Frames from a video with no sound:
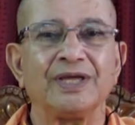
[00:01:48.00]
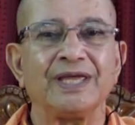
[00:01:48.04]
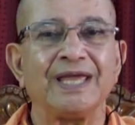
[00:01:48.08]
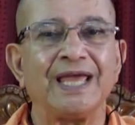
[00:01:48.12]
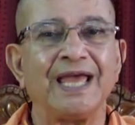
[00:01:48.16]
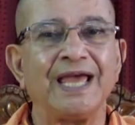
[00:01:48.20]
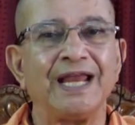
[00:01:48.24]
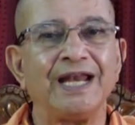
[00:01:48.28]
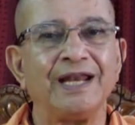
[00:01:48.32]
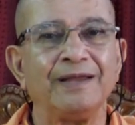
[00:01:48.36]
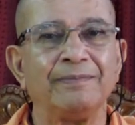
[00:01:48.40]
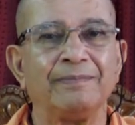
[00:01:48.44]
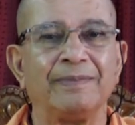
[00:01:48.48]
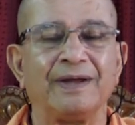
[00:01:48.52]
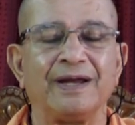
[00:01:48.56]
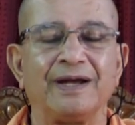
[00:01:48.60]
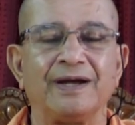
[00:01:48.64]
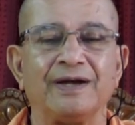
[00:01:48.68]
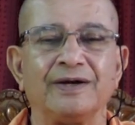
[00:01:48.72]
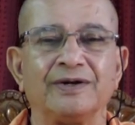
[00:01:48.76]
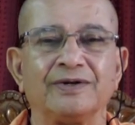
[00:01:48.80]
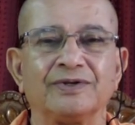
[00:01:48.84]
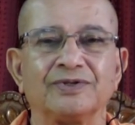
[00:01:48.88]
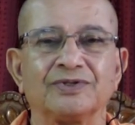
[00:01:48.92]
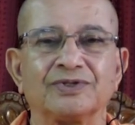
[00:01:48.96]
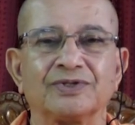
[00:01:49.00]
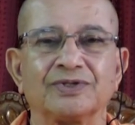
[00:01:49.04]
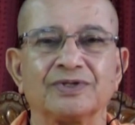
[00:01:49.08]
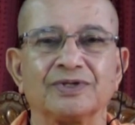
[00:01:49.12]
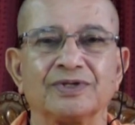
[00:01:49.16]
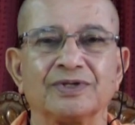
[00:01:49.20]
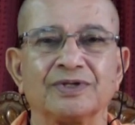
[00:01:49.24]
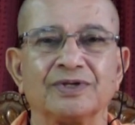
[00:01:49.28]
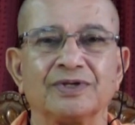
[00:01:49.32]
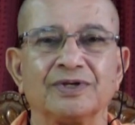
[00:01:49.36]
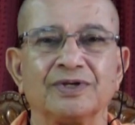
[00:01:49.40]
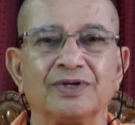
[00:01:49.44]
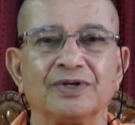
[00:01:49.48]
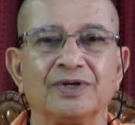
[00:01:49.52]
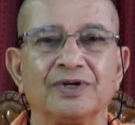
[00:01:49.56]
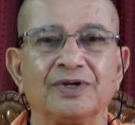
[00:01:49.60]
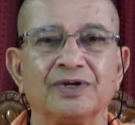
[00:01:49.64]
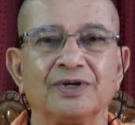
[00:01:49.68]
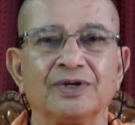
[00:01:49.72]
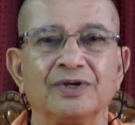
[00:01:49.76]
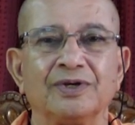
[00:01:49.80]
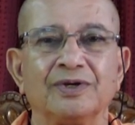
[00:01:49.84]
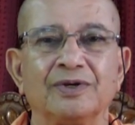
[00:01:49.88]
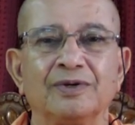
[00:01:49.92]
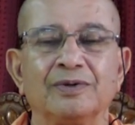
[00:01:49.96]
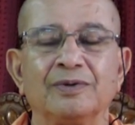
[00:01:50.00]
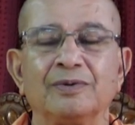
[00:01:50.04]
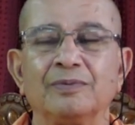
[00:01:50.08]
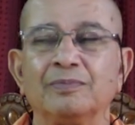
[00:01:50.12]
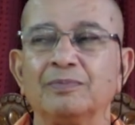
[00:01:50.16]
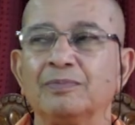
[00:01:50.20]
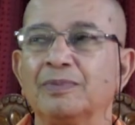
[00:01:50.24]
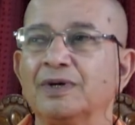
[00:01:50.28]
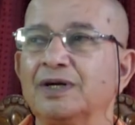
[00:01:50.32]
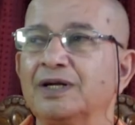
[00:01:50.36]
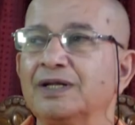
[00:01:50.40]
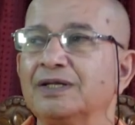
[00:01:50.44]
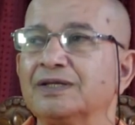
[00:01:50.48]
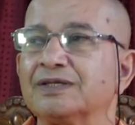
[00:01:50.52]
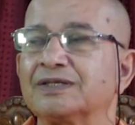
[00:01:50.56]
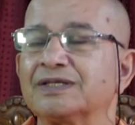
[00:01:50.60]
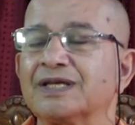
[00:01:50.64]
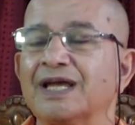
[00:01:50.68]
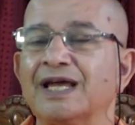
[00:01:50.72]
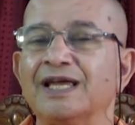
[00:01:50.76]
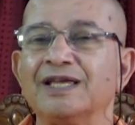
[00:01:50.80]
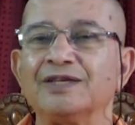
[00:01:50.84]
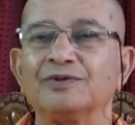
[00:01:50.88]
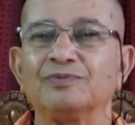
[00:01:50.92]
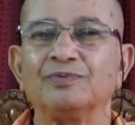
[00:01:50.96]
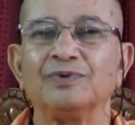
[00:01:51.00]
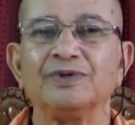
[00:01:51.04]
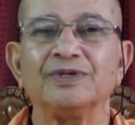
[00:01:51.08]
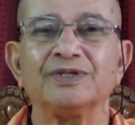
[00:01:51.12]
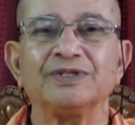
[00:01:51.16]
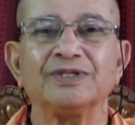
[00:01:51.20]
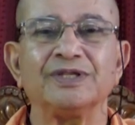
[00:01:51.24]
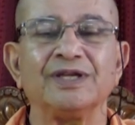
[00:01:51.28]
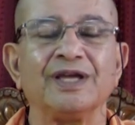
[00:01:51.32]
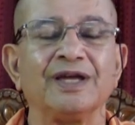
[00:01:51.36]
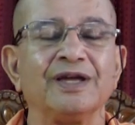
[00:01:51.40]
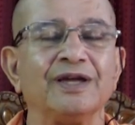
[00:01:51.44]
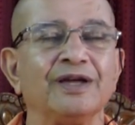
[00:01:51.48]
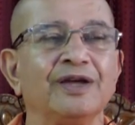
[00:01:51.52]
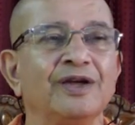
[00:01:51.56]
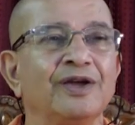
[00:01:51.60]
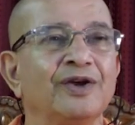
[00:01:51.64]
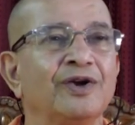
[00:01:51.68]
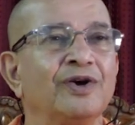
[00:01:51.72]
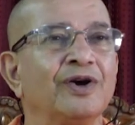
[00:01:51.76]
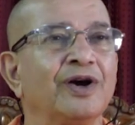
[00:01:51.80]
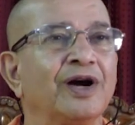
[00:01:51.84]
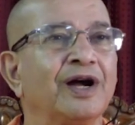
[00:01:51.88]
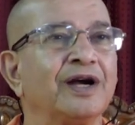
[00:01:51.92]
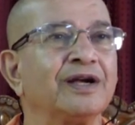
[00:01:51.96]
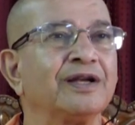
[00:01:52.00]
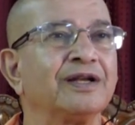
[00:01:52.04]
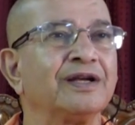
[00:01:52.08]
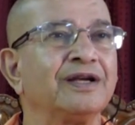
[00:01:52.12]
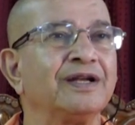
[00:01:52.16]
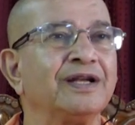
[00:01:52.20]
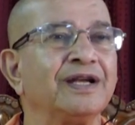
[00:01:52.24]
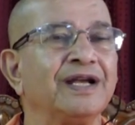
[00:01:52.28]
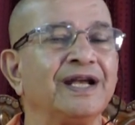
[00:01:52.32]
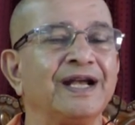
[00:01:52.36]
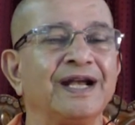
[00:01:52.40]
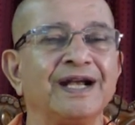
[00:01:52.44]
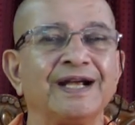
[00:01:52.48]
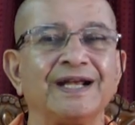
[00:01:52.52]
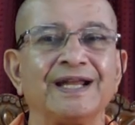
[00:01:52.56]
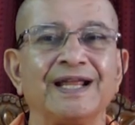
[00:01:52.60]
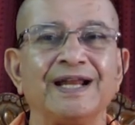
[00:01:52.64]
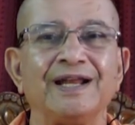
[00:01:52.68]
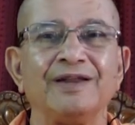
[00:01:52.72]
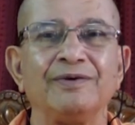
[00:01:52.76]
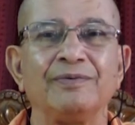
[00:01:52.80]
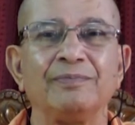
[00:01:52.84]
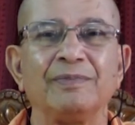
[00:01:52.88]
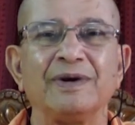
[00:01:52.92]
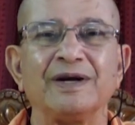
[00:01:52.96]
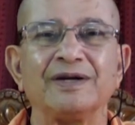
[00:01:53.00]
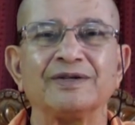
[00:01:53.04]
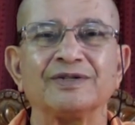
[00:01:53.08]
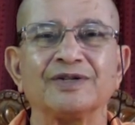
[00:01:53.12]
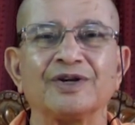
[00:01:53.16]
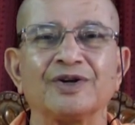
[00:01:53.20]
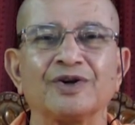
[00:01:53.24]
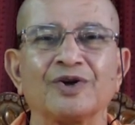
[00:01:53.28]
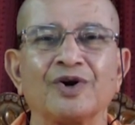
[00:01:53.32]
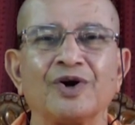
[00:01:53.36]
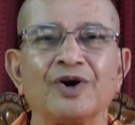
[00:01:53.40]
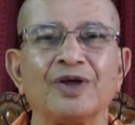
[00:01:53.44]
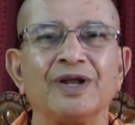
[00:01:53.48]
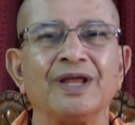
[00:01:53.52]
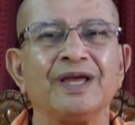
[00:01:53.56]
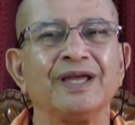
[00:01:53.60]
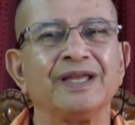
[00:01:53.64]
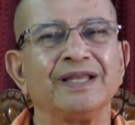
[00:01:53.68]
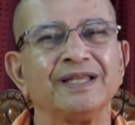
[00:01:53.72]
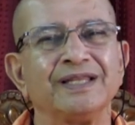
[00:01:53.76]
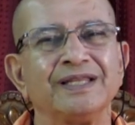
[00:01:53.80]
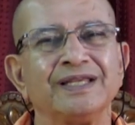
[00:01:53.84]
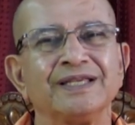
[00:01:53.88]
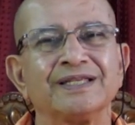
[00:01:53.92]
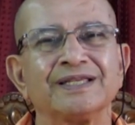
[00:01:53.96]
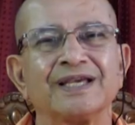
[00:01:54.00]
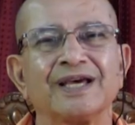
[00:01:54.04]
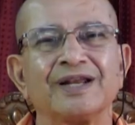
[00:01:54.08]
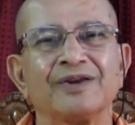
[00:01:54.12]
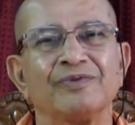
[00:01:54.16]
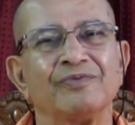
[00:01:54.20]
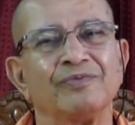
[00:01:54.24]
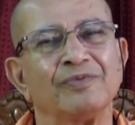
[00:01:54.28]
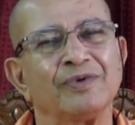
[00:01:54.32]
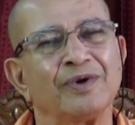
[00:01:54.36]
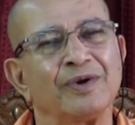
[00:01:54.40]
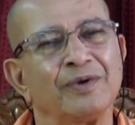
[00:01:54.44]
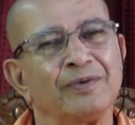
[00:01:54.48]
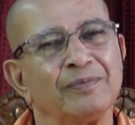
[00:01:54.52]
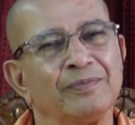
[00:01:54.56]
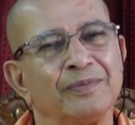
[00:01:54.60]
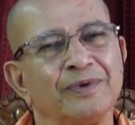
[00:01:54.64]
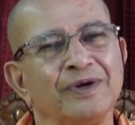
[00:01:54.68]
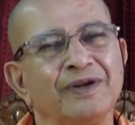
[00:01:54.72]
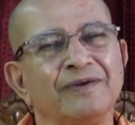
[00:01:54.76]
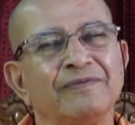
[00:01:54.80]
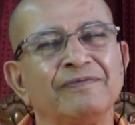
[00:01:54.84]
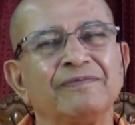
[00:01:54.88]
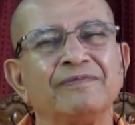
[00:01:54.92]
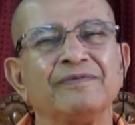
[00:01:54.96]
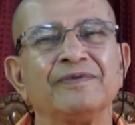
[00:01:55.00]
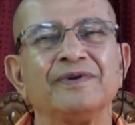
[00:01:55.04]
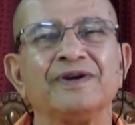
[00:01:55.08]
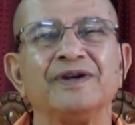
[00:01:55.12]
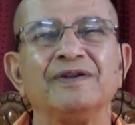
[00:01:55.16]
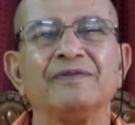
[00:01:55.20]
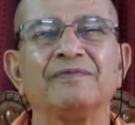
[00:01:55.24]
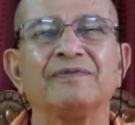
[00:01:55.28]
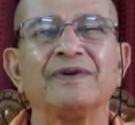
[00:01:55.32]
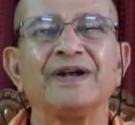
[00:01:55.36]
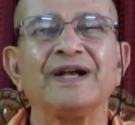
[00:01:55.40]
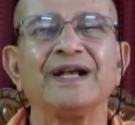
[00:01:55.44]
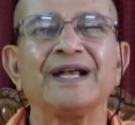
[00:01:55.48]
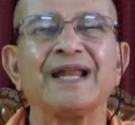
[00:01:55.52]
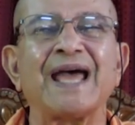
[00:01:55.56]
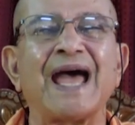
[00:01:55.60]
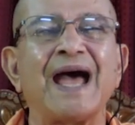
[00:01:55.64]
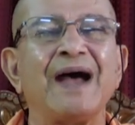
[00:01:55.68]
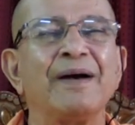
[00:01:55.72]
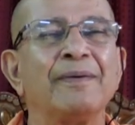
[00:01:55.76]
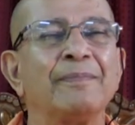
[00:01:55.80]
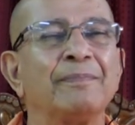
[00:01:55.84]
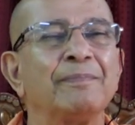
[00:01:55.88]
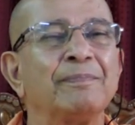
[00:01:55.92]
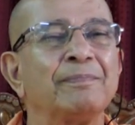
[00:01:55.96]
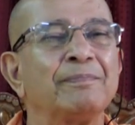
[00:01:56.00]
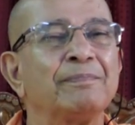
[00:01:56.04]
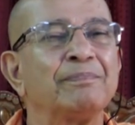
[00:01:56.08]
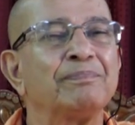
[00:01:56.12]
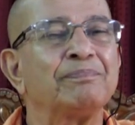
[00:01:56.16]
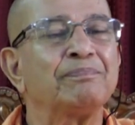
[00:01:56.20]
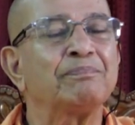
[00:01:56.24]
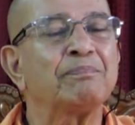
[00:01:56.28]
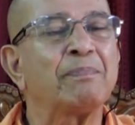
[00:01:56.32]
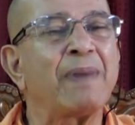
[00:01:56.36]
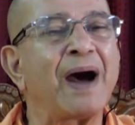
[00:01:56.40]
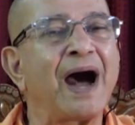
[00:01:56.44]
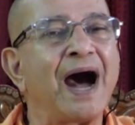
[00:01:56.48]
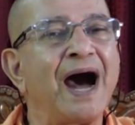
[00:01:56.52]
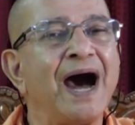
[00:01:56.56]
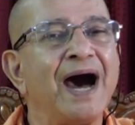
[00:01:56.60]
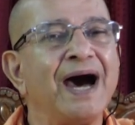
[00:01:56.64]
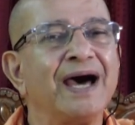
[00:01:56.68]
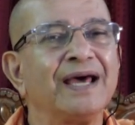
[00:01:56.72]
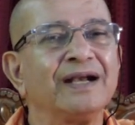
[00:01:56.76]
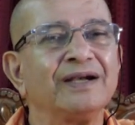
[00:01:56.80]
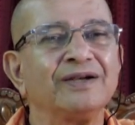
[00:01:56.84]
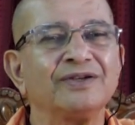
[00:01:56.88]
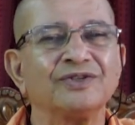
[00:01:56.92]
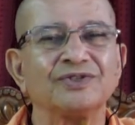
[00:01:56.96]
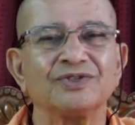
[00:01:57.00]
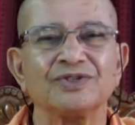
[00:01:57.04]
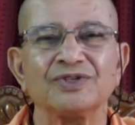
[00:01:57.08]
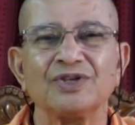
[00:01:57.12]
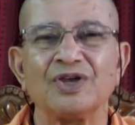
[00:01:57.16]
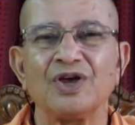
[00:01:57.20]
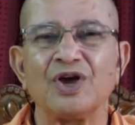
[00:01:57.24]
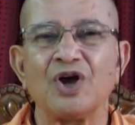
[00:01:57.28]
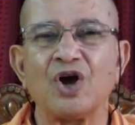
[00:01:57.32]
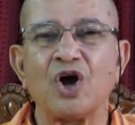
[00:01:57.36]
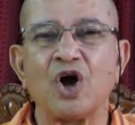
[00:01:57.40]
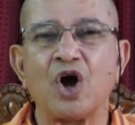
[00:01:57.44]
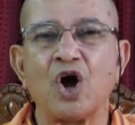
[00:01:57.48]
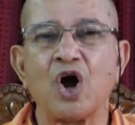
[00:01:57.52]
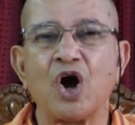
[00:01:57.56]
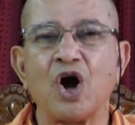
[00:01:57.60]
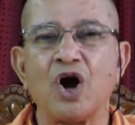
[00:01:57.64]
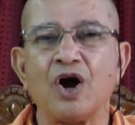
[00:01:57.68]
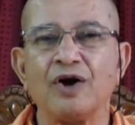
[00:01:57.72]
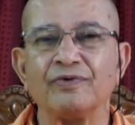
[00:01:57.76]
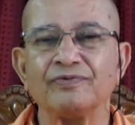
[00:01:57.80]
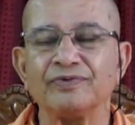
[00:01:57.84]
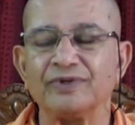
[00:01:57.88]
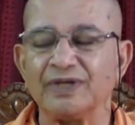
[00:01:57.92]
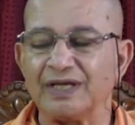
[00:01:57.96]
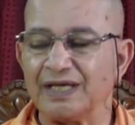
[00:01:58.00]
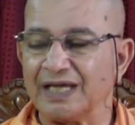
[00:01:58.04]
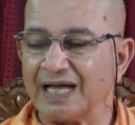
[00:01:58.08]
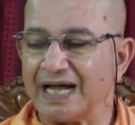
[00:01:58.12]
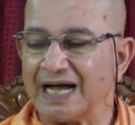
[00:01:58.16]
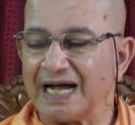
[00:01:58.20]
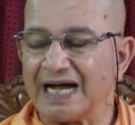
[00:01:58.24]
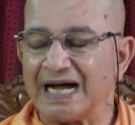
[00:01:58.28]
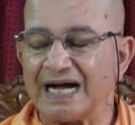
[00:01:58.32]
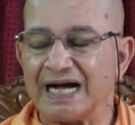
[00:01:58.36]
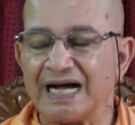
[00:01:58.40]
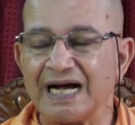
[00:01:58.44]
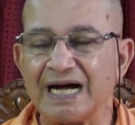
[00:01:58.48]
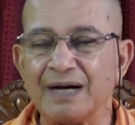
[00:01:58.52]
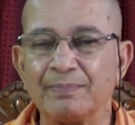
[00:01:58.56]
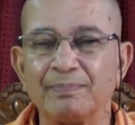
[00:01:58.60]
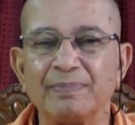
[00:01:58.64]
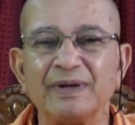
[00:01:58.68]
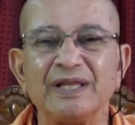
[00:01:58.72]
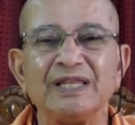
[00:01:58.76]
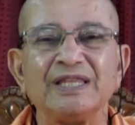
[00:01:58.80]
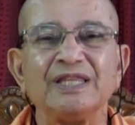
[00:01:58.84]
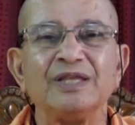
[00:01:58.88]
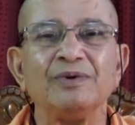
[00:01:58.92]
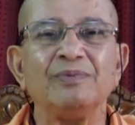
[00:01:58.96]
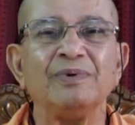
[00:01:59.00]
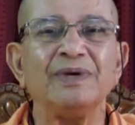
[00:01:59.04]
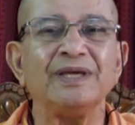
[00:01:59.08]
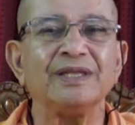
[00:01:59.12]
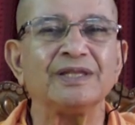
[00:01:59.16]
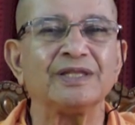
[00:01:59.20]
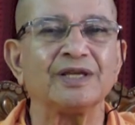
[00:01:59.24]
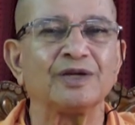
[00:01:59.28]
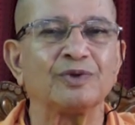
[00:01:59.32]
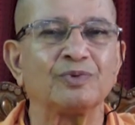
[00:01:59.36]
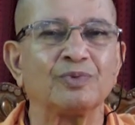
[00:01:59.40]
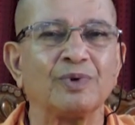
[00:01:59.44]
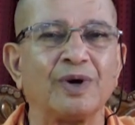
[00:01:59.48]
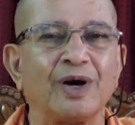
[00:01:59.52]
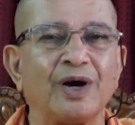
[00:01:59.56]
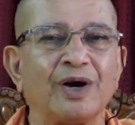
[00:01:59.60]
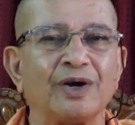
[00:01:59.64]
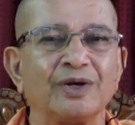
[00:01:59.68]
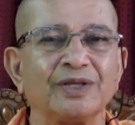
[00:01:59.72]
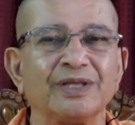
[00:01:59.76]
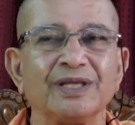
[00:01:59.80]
elements. But in science we see 108 elements and all. These are different parts of the Prithvi Tattva or